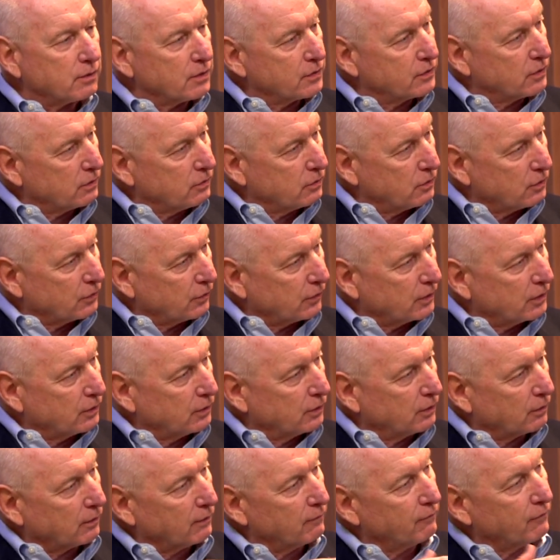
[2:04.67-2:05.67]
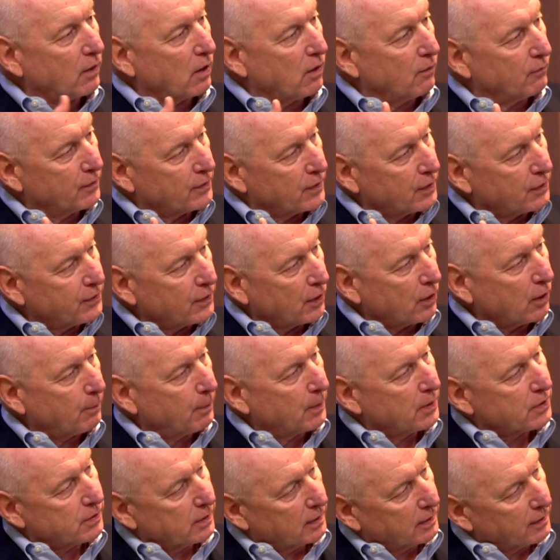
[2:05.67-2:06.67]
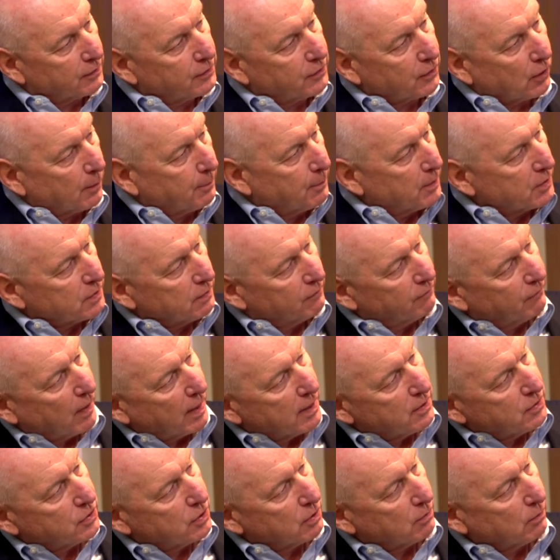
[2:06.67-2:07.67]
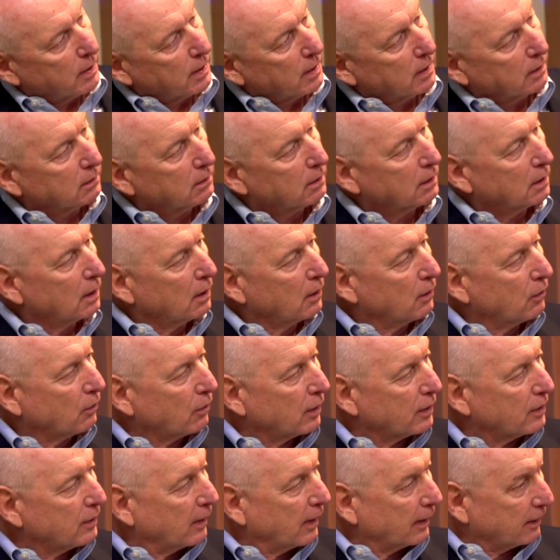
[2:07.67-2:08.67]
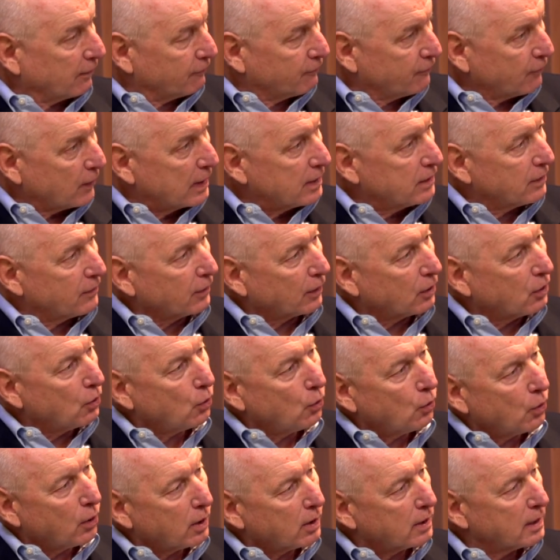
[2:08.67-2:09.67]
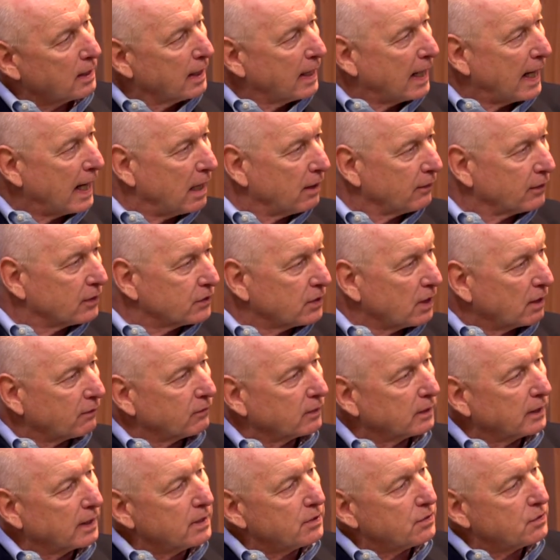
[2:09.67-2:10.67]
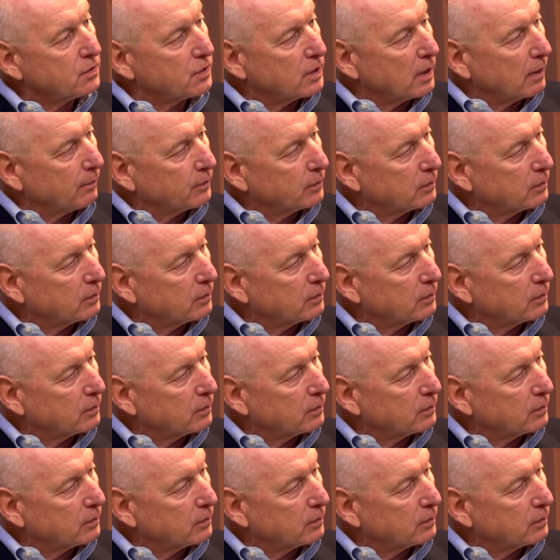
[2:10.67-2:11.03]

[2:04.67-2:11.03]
Is it usually you're involved with a therapist and a therapist invites you in, or like a friend of the court? How does that relationship